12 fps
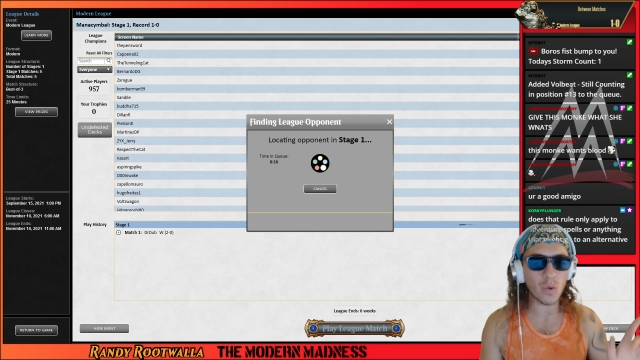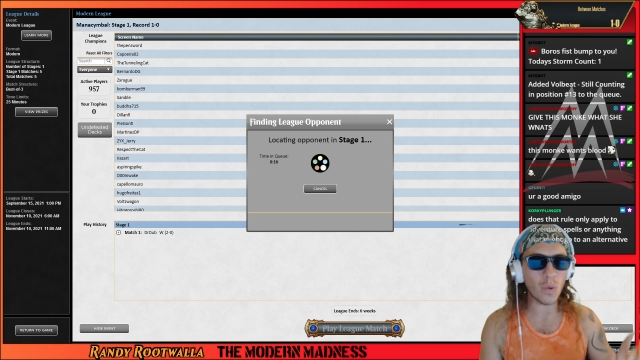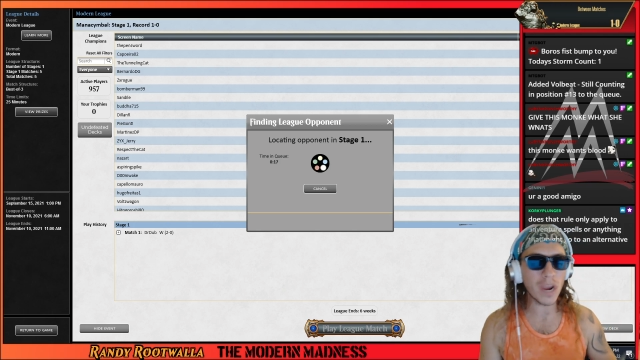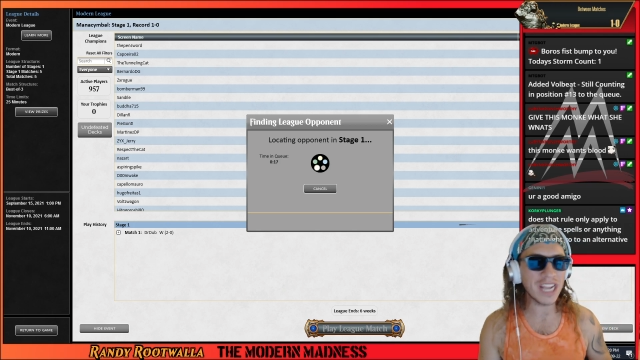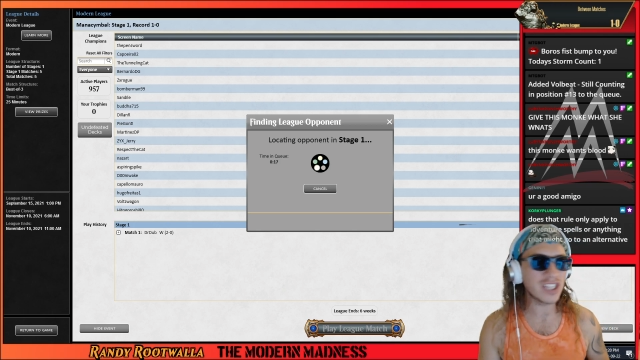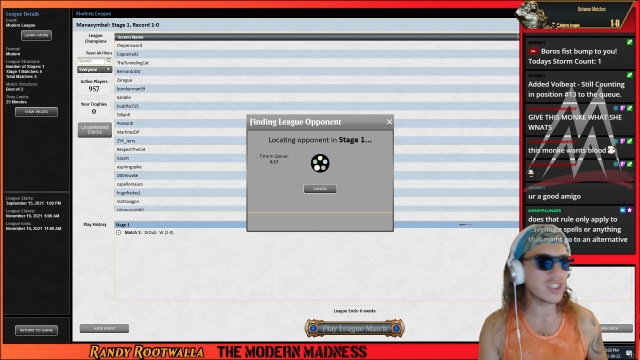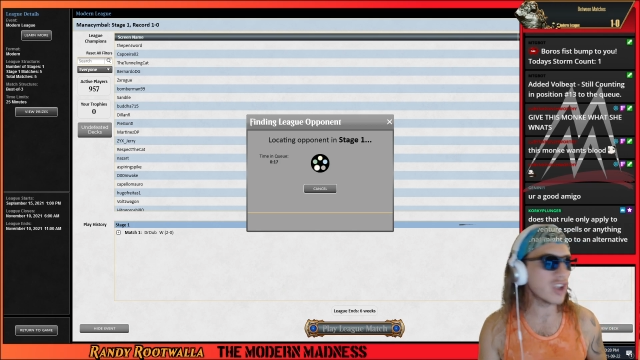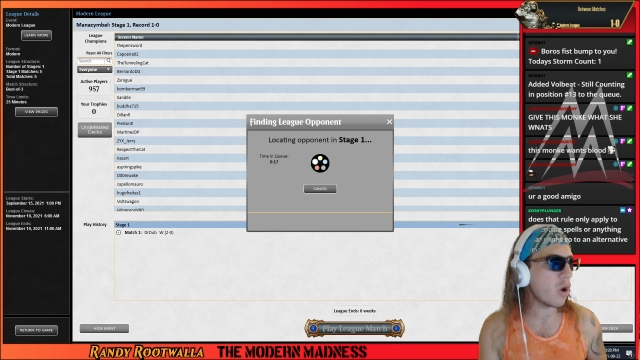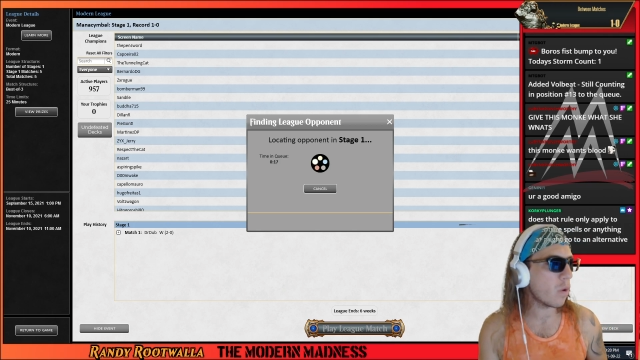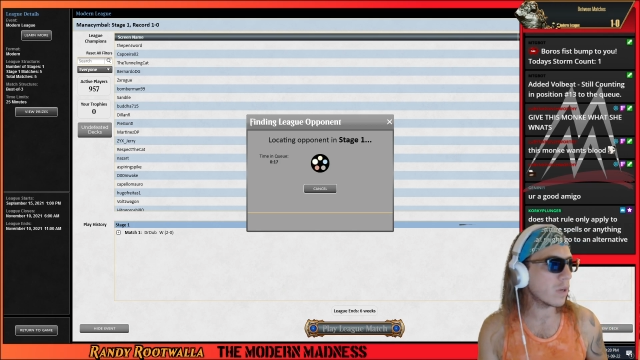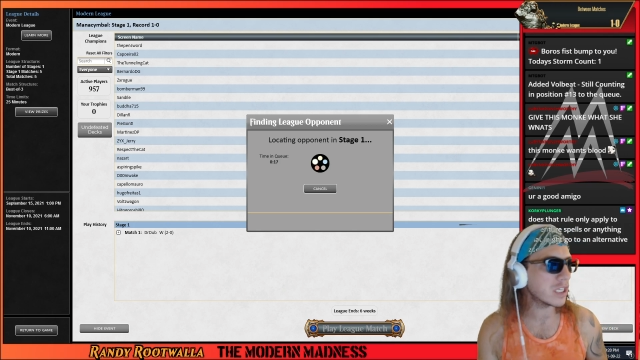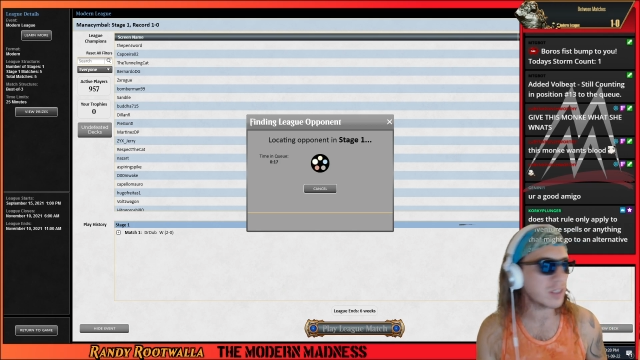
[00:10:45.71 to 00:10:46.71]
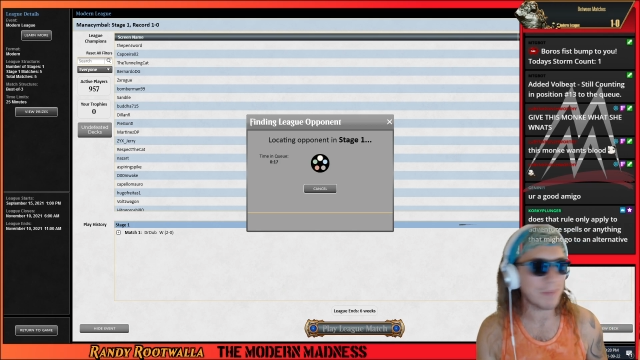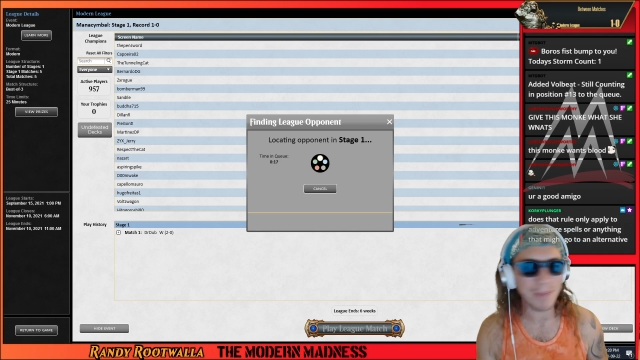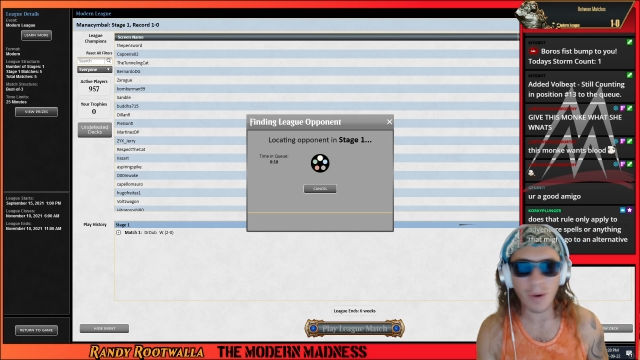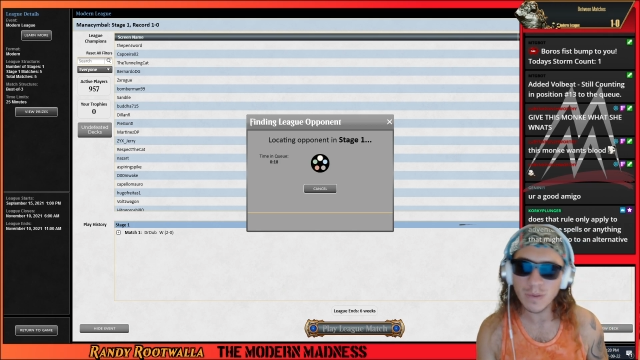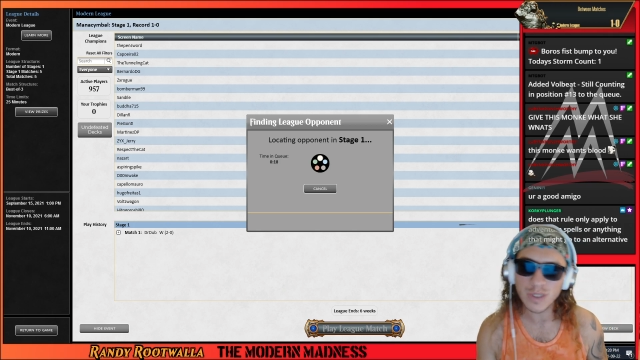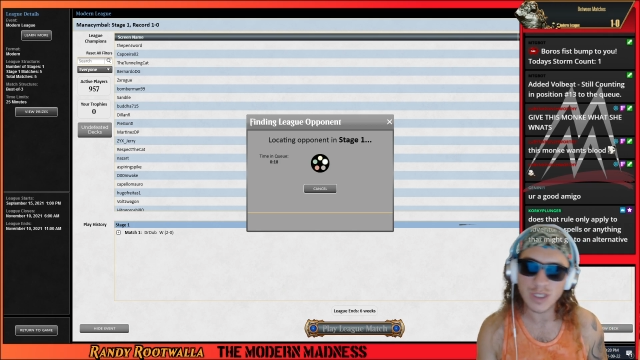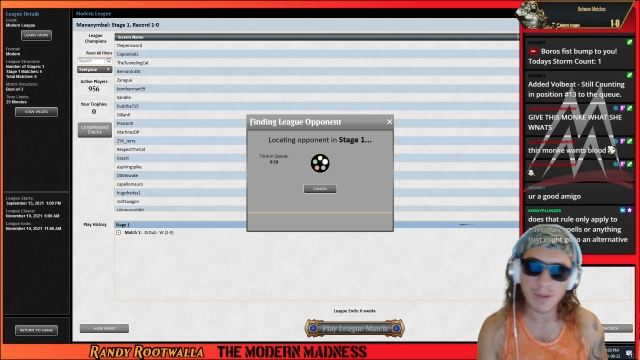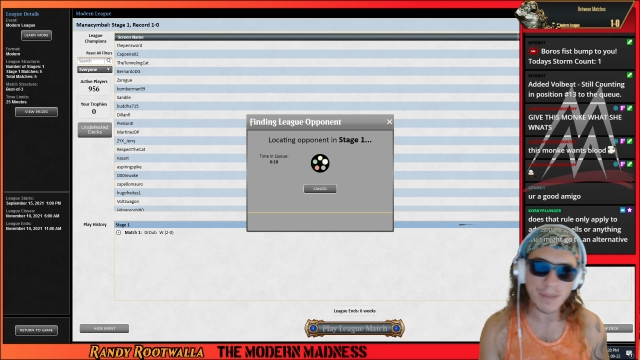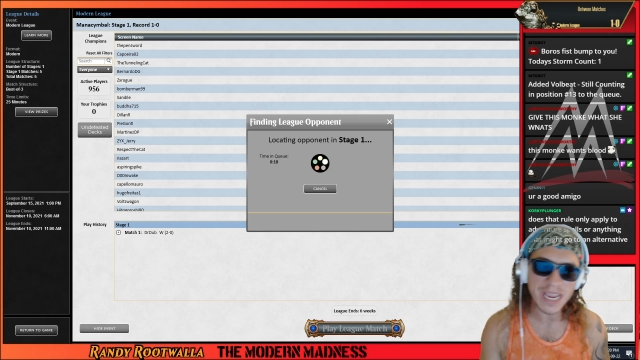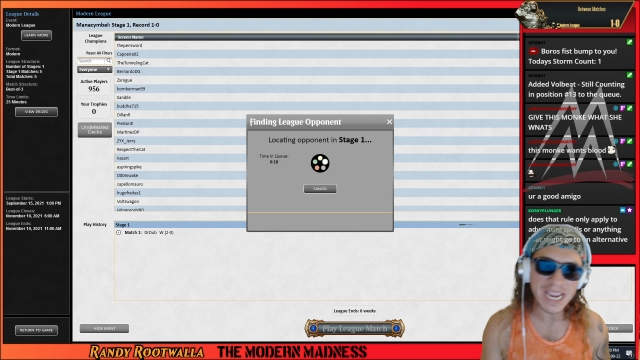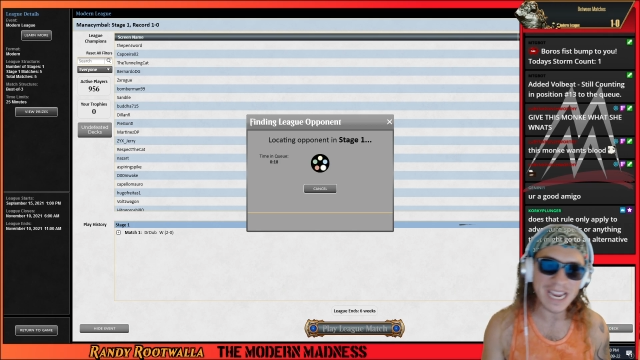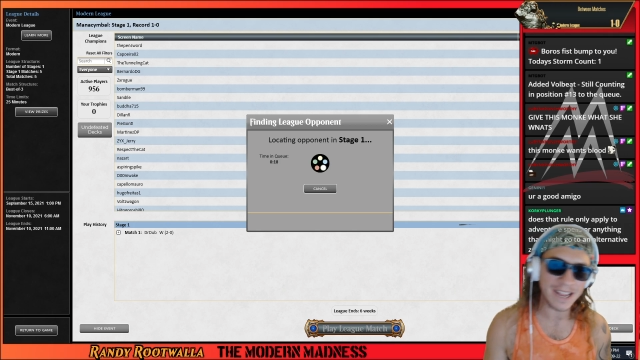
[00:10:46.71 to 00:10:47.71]
way it's always supposed to
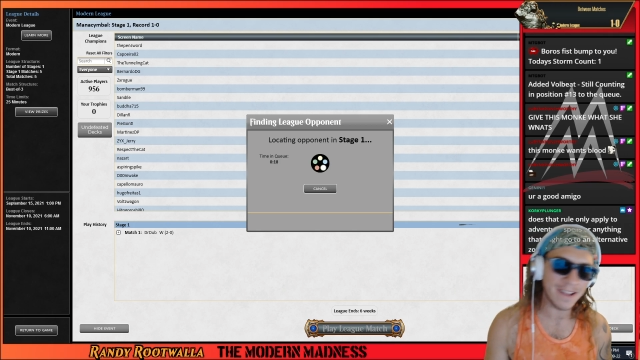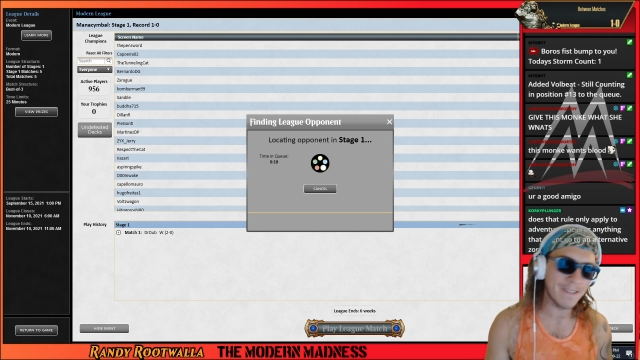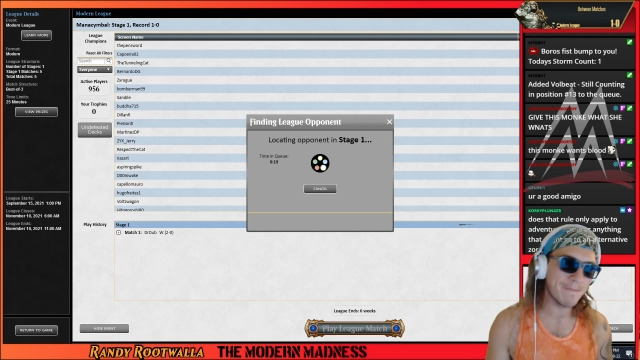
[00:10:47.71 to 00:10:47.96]
be.